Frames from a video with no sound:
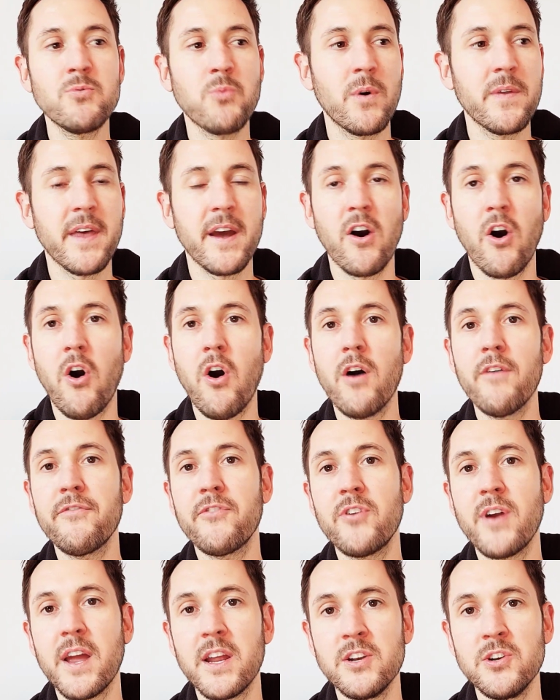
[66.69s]
where they offer
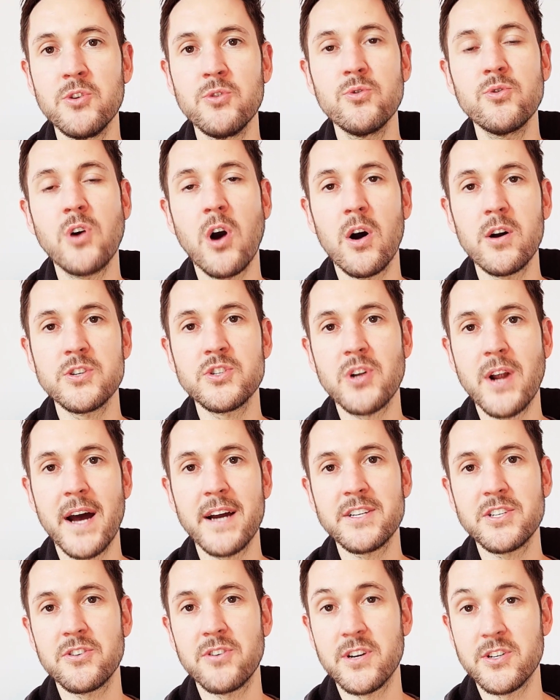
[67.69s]
a new
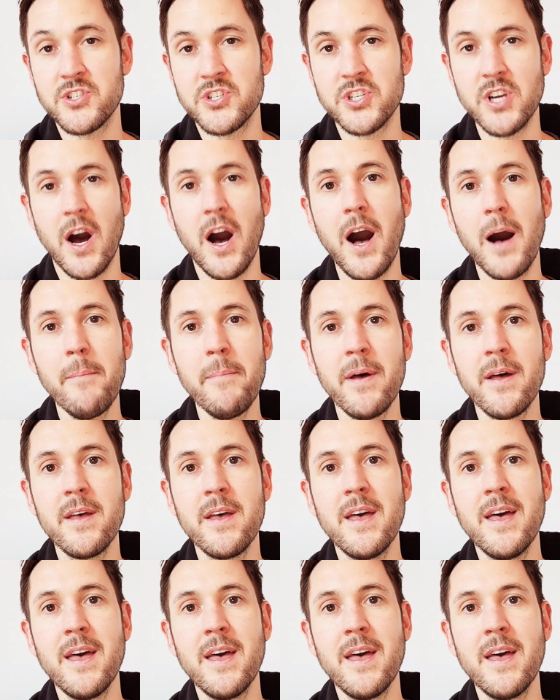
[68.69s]
contractor a job